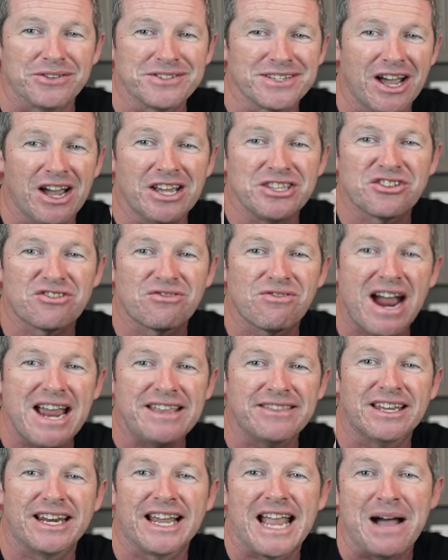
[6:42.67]
So it's
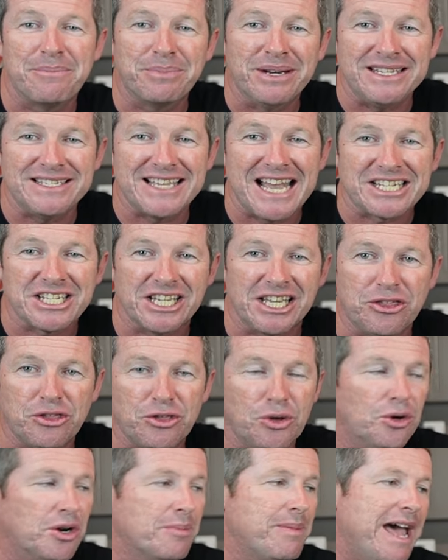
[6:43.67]
great that a company's actually
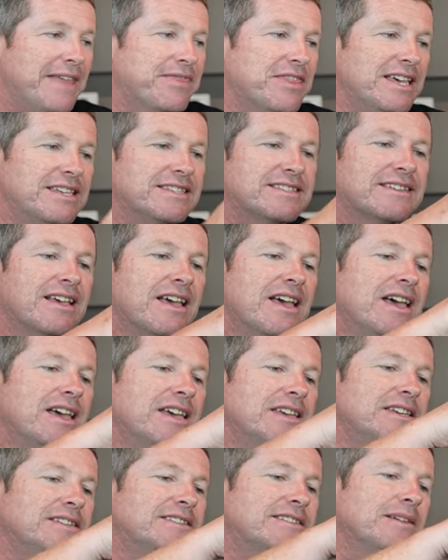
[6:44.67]
thought about this.
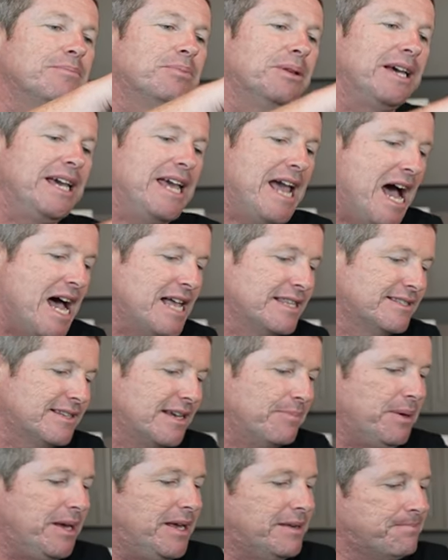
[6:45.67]
You simply
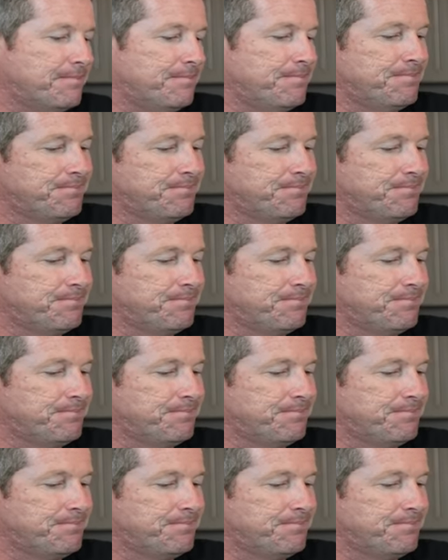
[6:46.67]
unzip it,